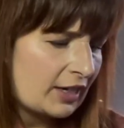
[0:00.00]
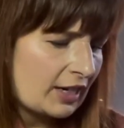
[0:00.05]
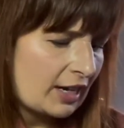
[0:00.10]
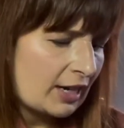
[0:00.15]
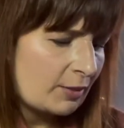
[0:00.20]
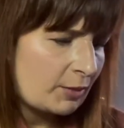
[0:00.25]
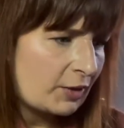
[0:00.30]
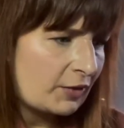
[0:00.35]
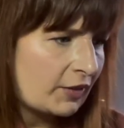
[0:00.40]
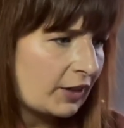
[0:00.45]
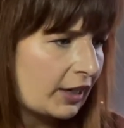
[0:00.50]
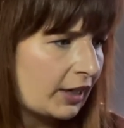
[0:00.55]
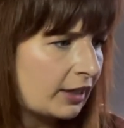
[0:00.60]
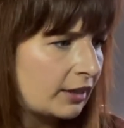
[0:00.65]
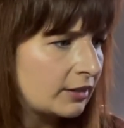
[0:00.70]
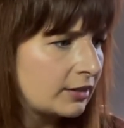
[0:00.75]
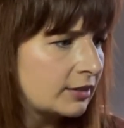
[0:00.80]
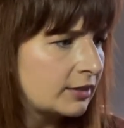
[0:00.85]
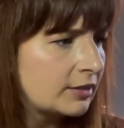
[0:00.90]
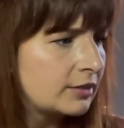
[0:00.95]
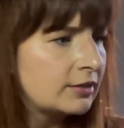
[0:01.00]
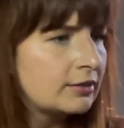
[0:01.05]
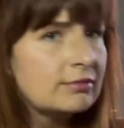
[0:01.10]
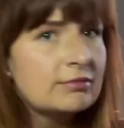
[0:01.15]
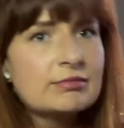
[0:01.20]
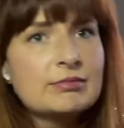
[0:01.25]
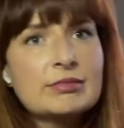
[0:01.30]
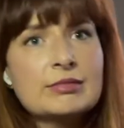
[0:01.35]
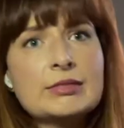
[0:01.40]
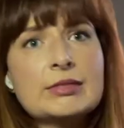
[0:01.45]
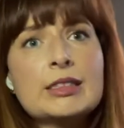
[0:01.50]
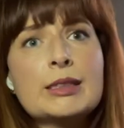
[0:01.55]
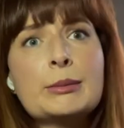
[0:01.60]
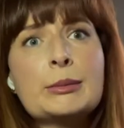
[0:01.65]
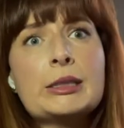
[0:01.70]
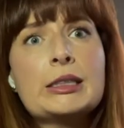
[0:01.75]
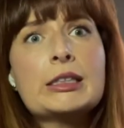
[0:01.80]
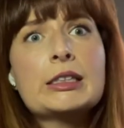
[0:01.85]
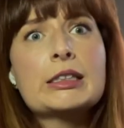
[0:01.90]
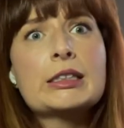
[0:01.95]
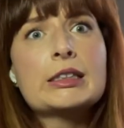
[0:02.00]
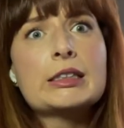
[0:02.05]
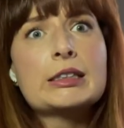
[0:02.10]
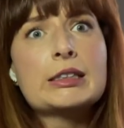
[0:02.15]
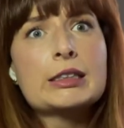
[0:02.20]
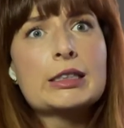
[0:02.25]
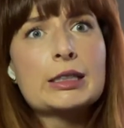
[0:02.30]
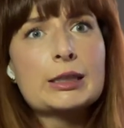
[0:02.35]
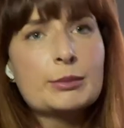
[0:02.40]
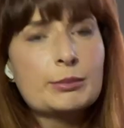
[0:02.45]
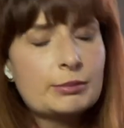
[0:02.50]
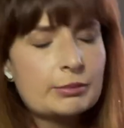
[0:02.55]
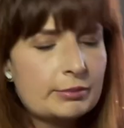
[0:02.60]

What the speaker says: name of it. Let me look this up.